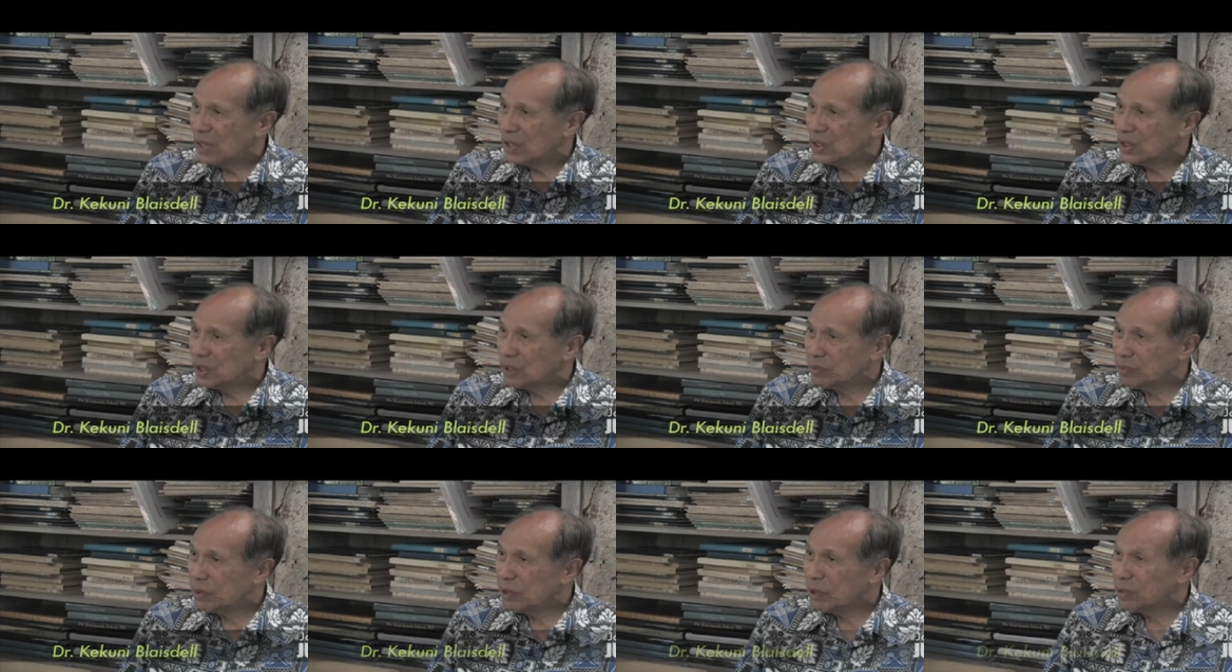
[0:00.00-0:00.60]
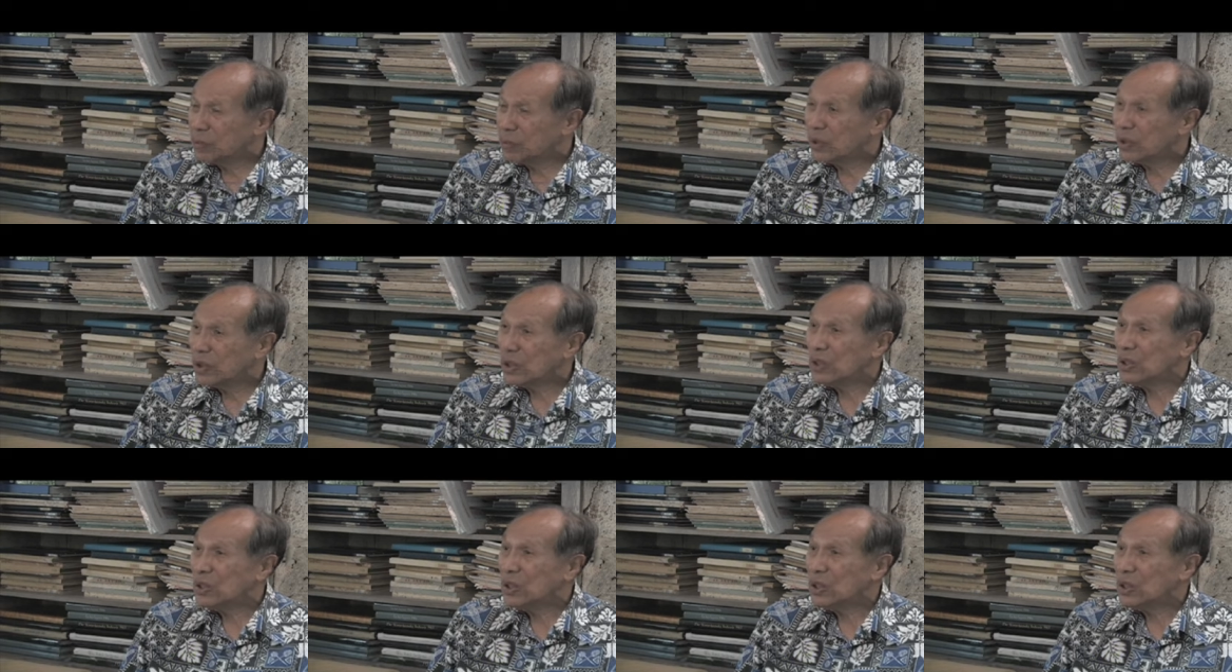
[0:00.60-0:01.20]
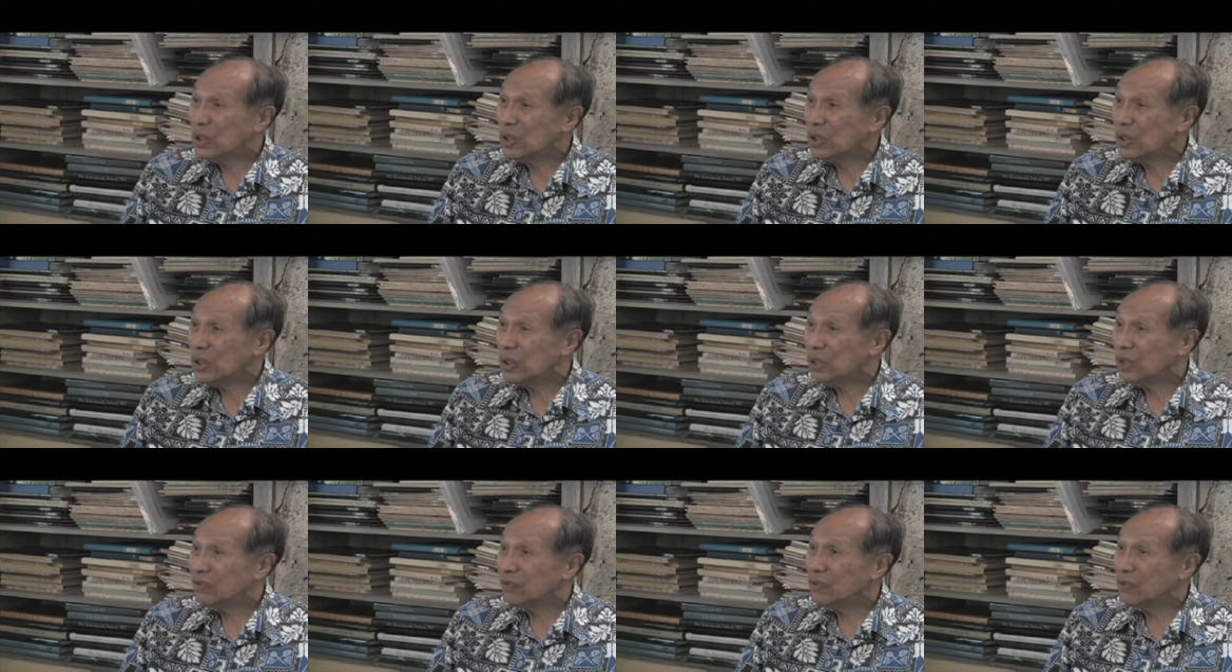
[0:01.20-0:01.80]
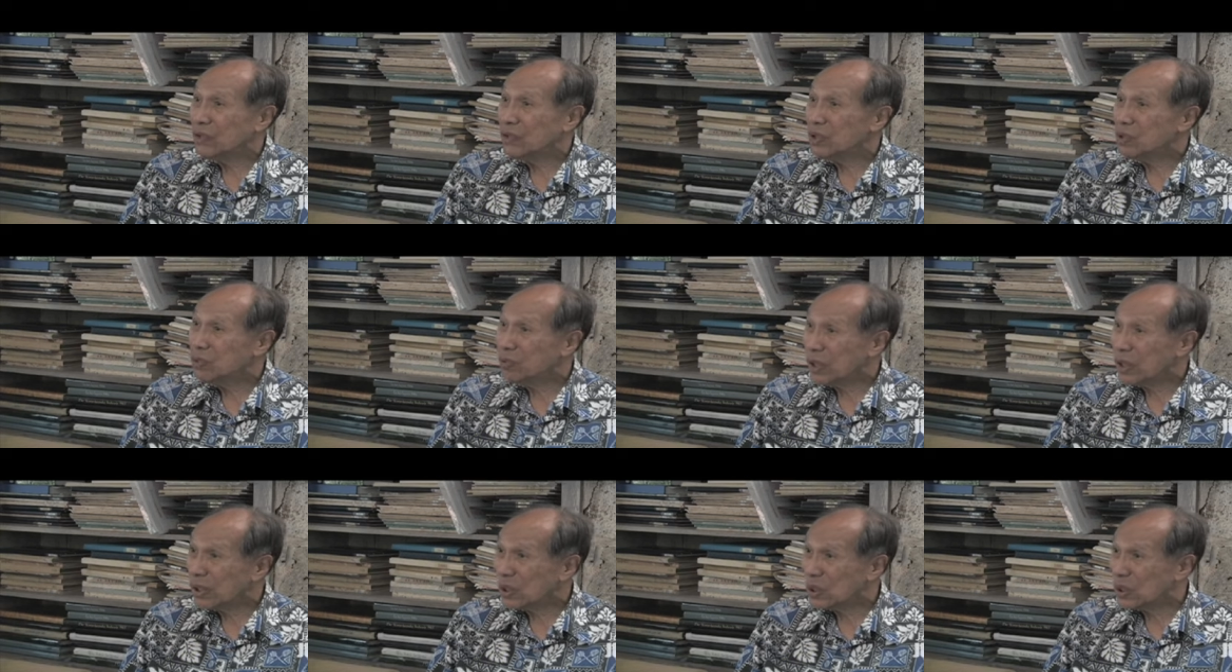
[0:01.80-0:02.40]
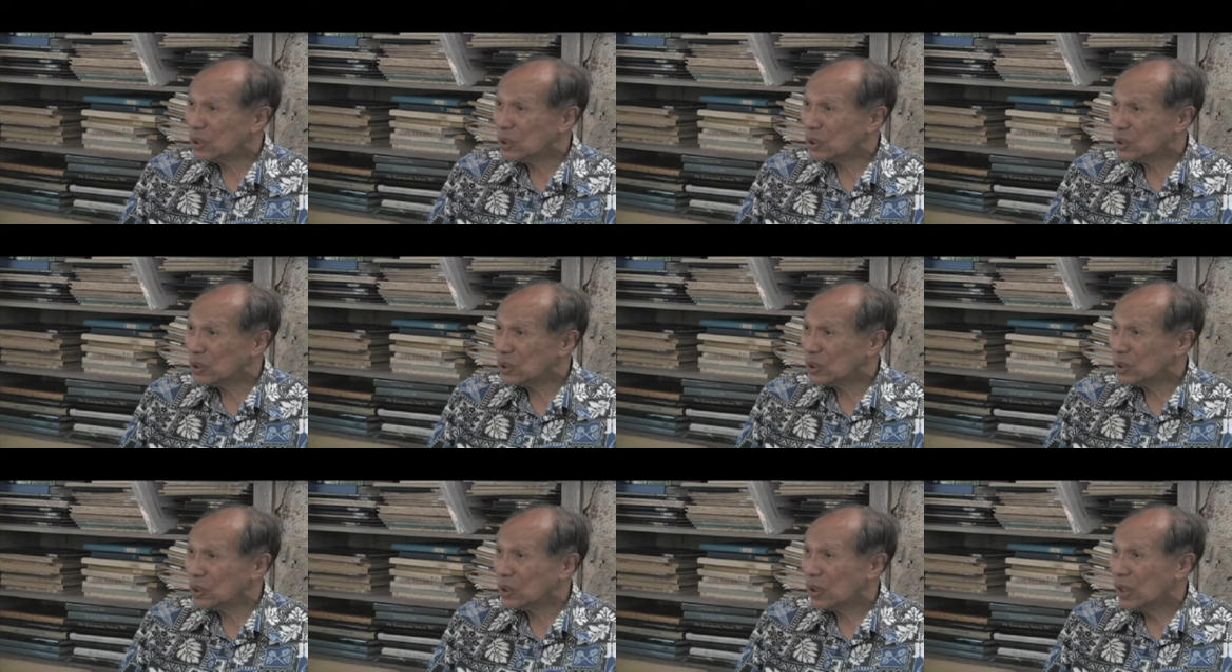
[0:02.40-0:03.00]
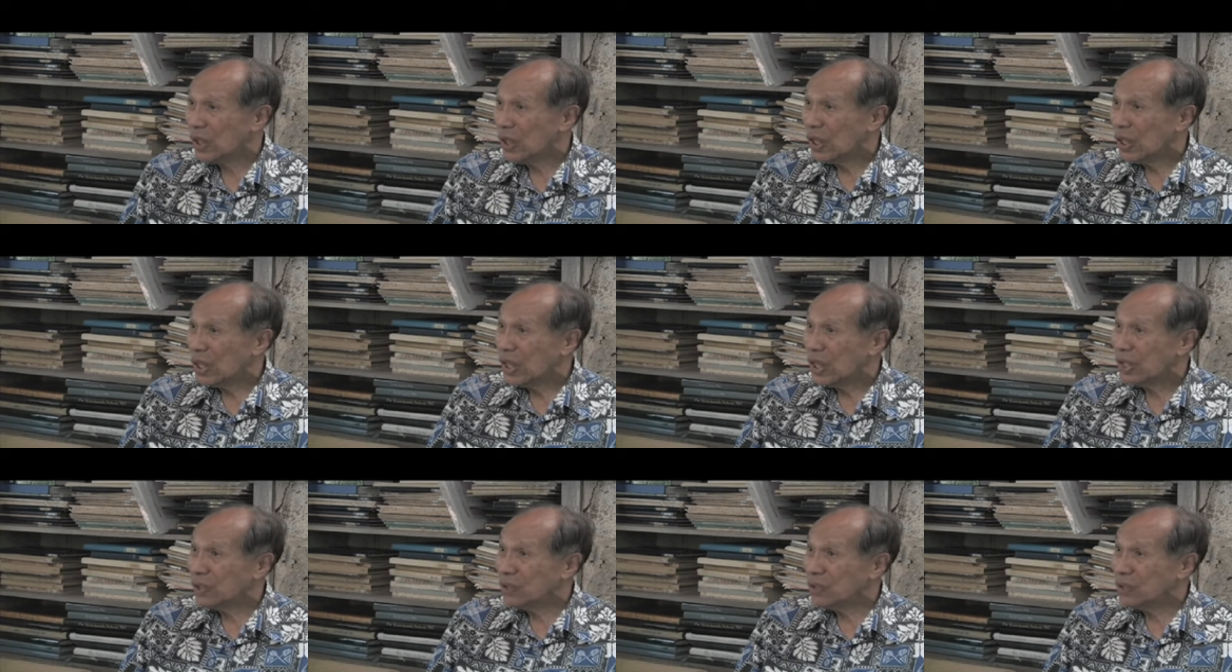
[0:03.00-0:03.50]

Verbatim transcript: just been appointed dean of the new medical school uh-huh.